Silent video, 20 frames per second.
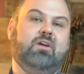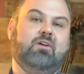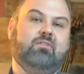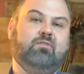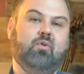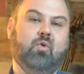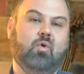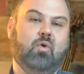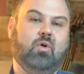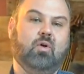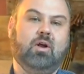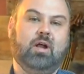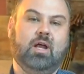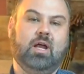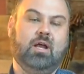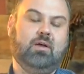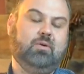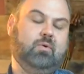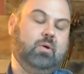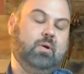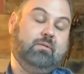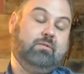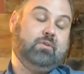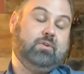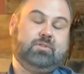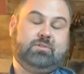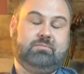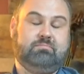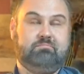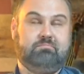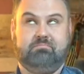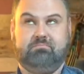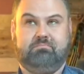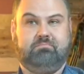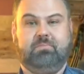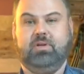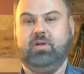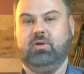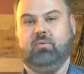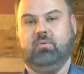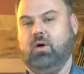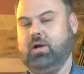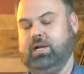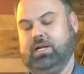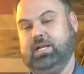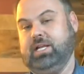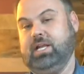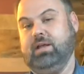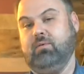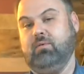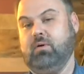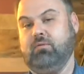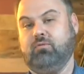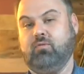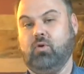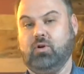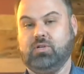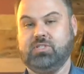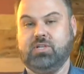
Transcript: for whoever you're wanting to get one for.